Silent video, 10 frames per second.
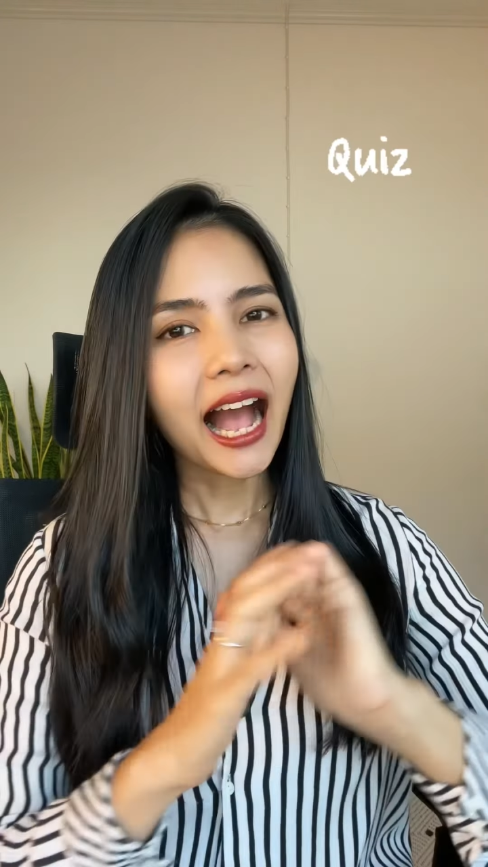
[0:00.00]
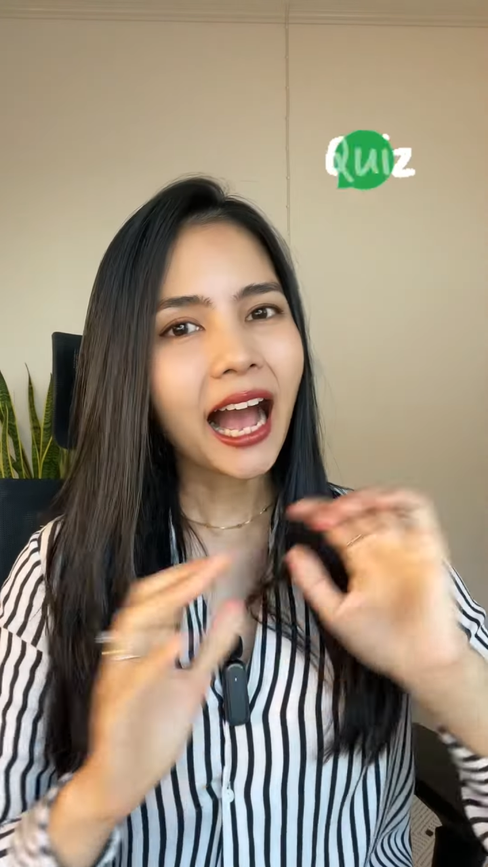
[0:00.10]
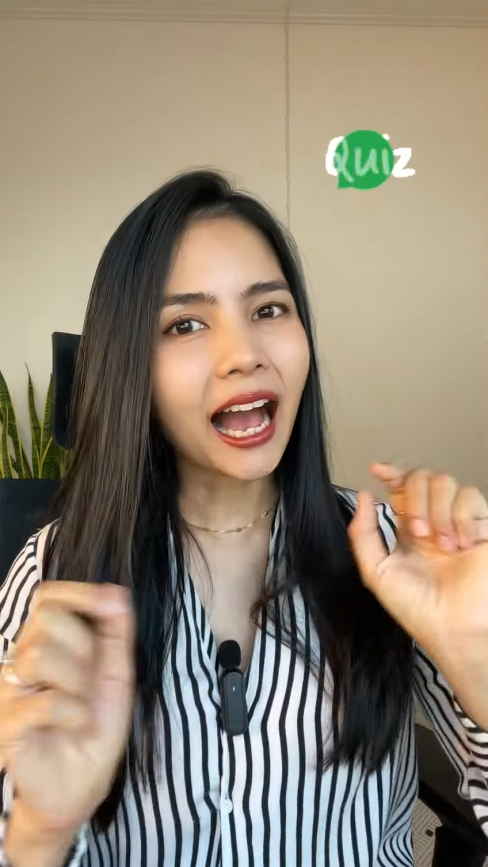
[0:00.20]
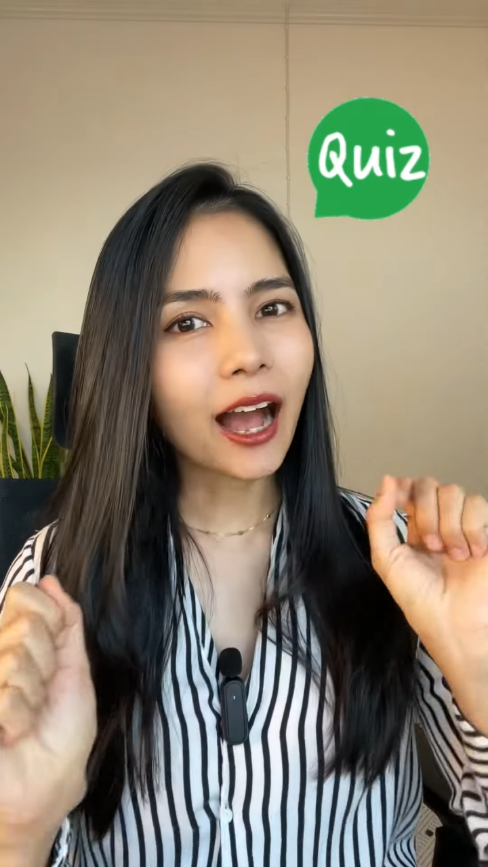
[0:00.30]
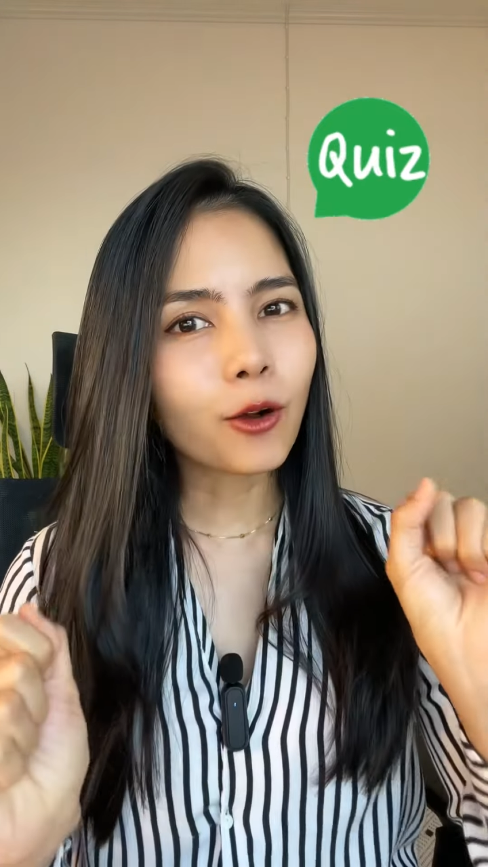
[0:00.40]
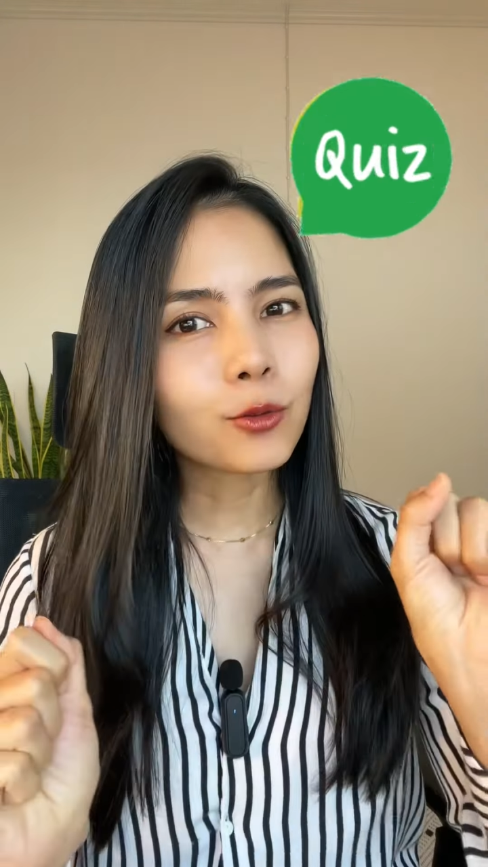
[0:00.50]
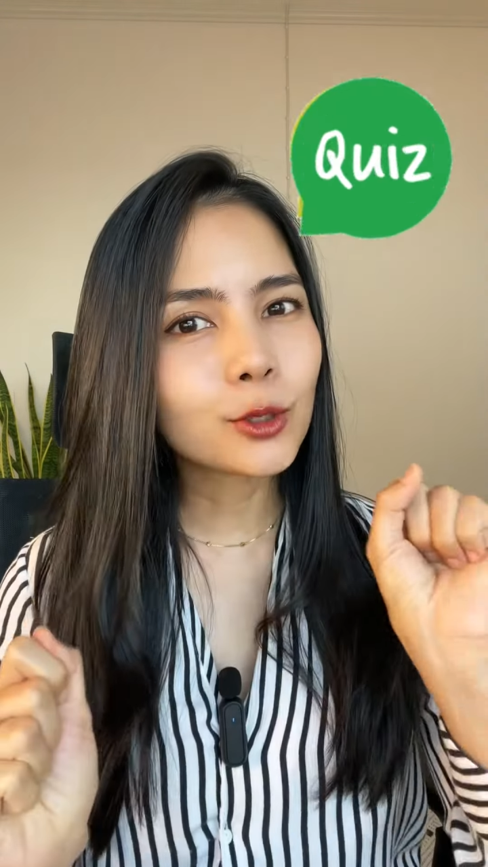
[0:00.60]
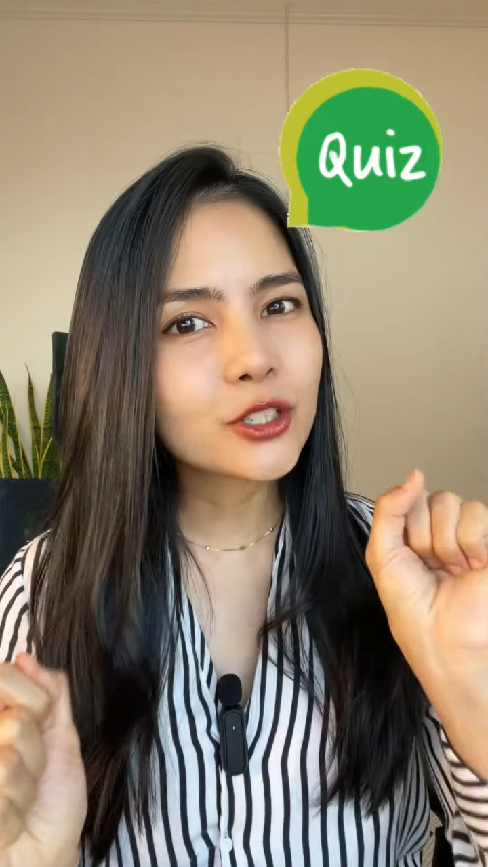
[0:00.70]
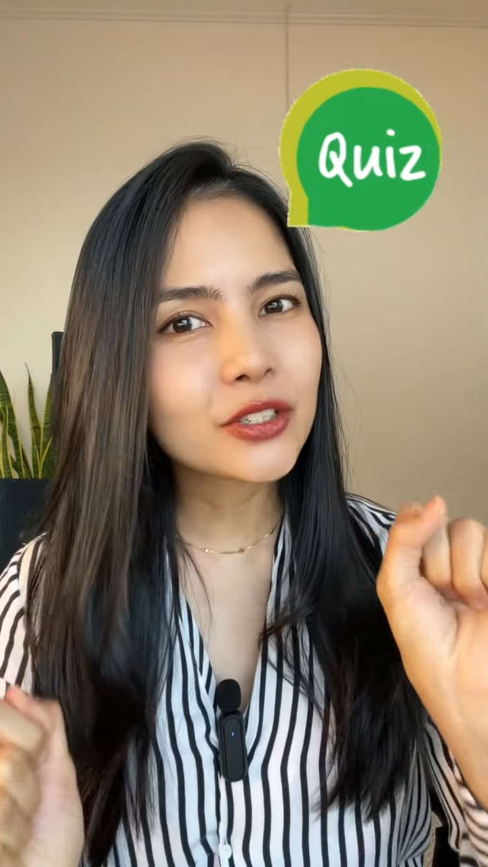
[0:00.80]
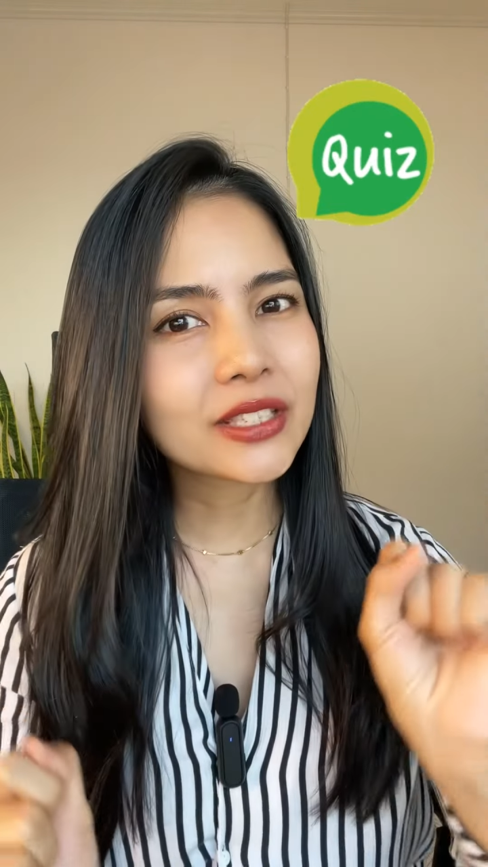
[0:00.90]
How
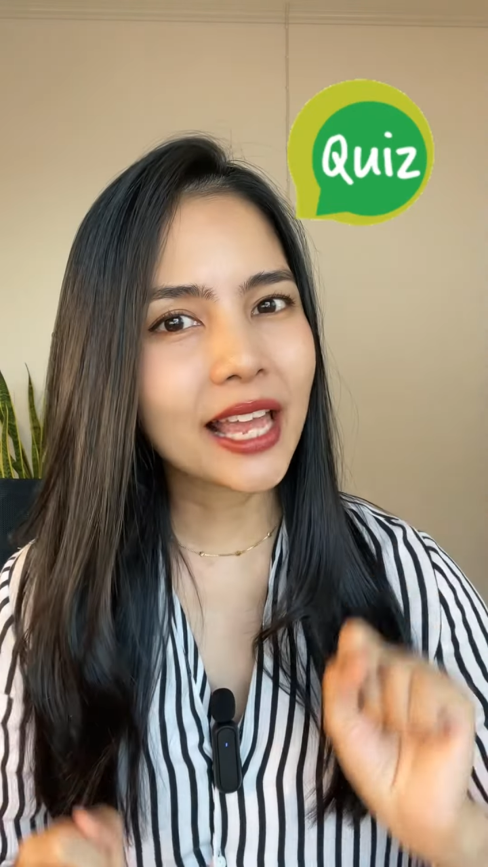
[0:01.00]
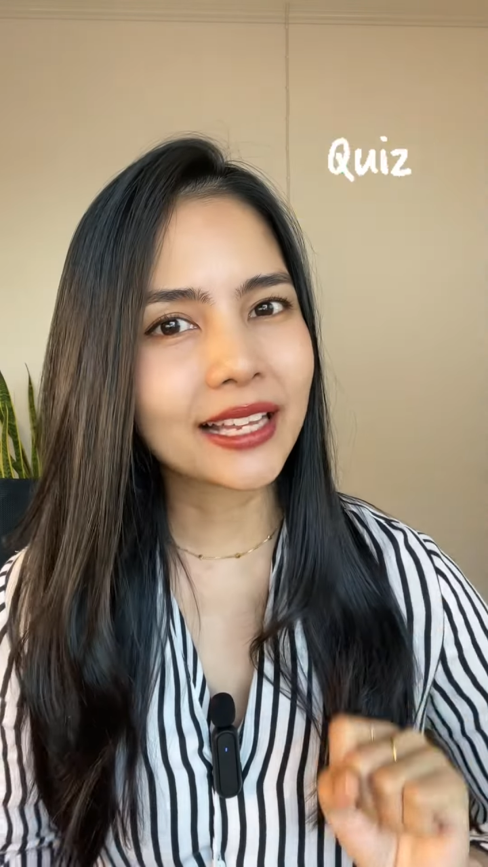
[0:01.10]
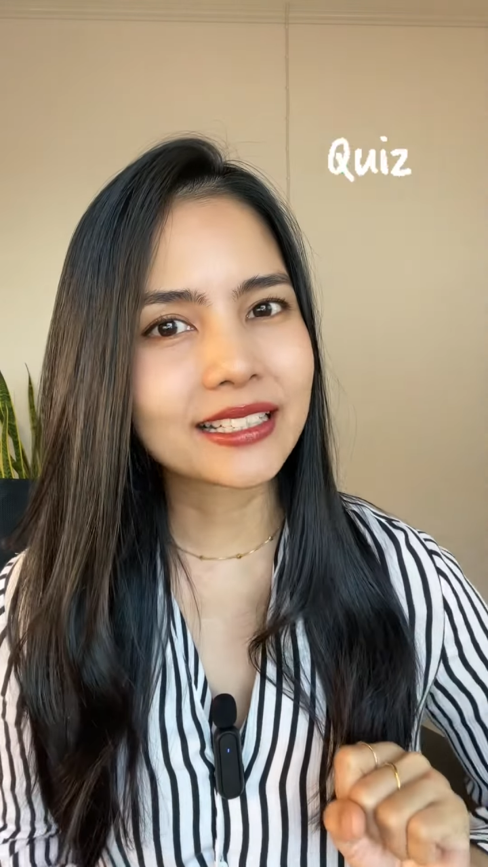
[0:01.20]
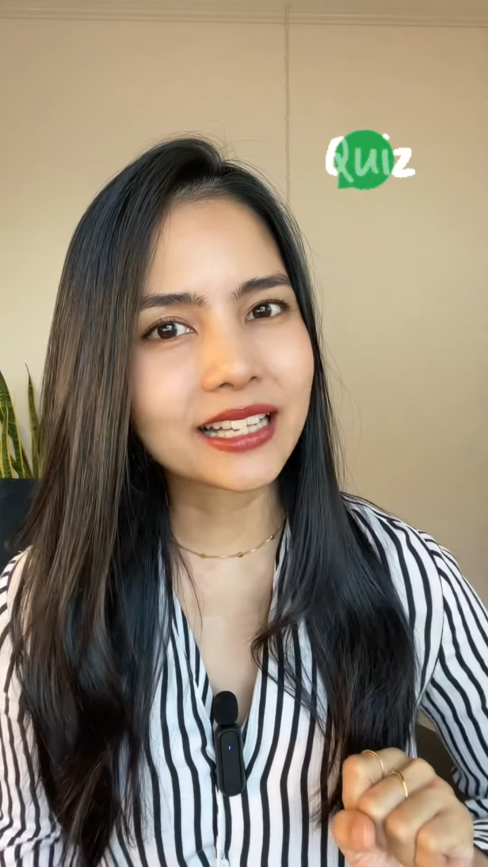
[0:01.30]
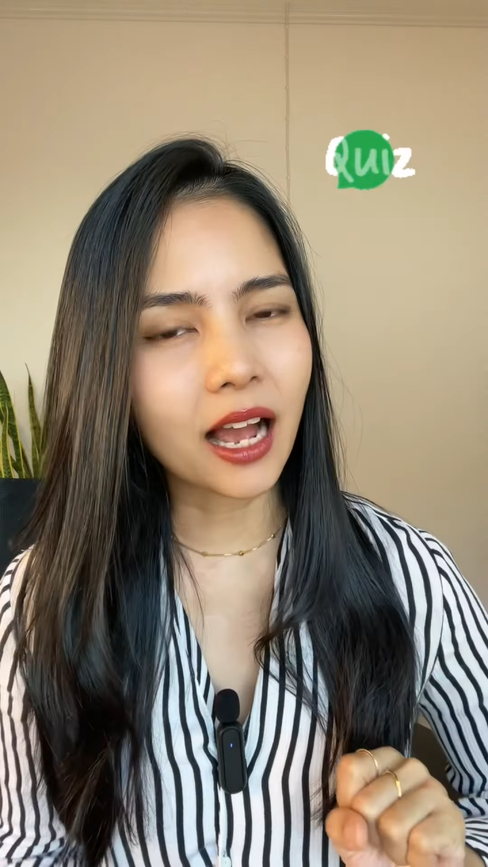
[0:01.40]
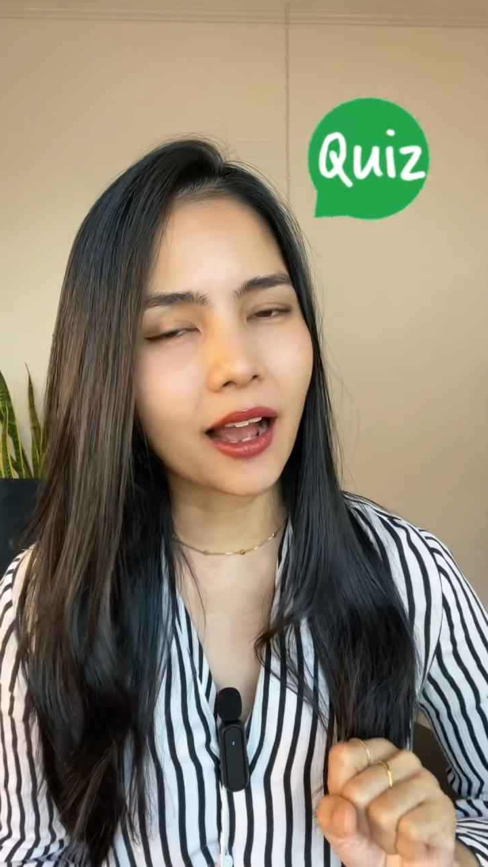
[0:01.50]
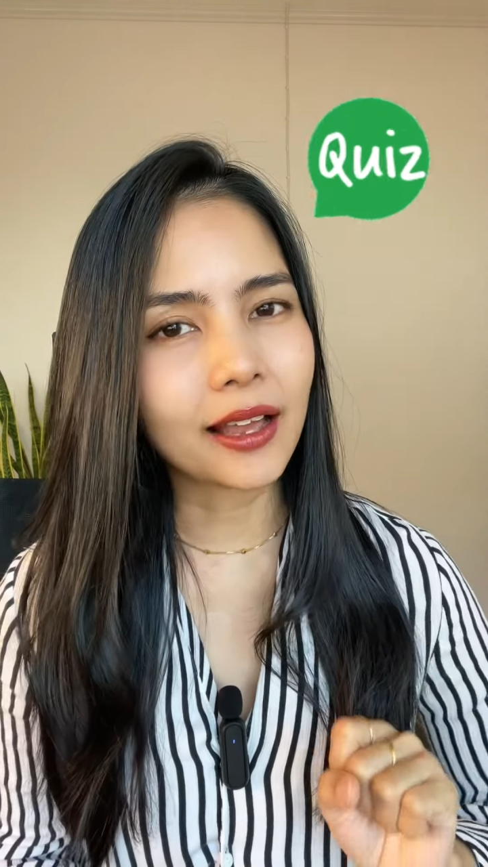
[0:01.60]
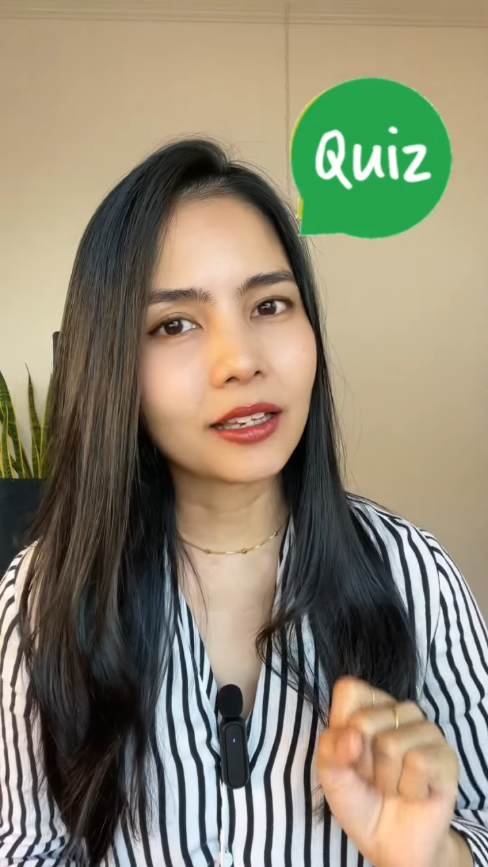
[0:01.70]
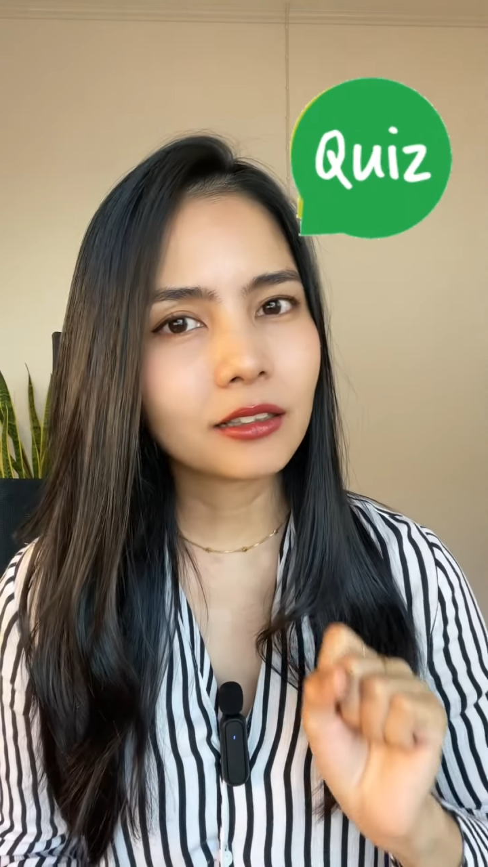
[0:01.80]
would you say in Thai